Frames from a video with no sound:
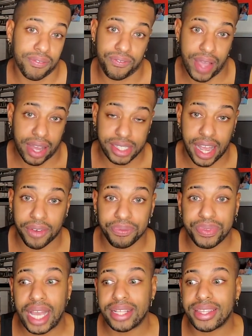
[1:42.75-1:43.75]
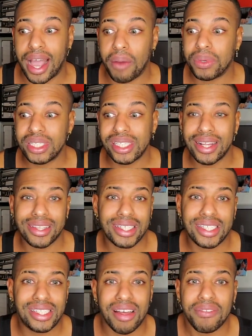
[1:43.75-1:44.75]
found out that that was like the
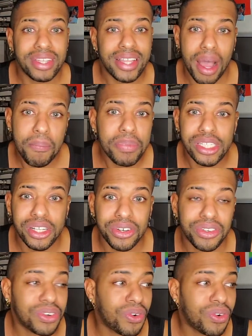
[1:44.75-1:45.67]
seventh episode,